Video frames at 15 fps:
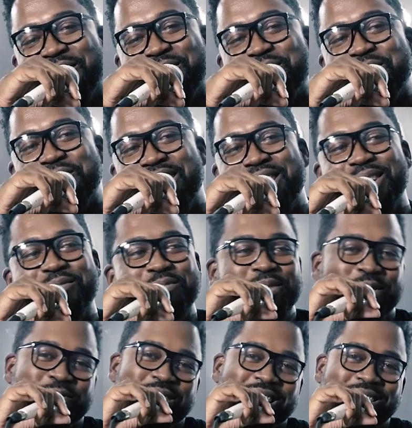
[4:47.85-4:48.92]
From a male
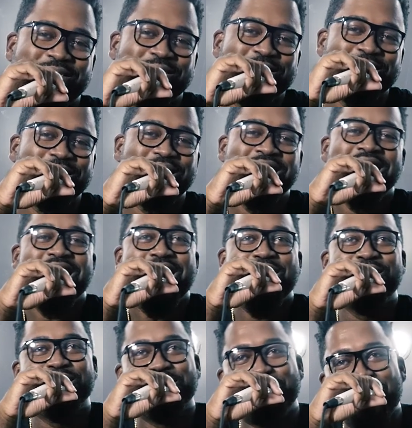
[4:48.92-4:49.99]
perspective, it
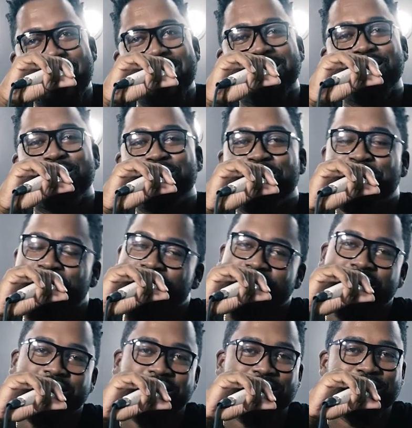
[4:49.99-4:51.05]
was a positive
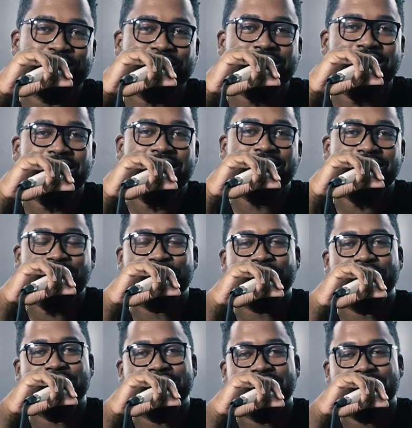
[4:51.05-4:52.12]
event. You know what I'm saying?
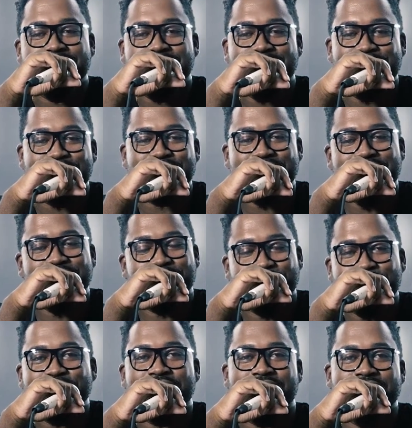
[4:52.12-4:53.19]
Definitely, you know what I'm saying? A
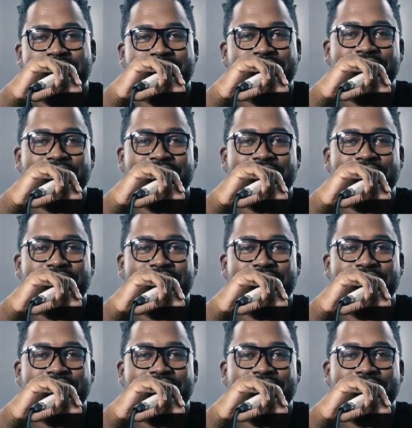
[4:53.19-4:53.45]
few sluts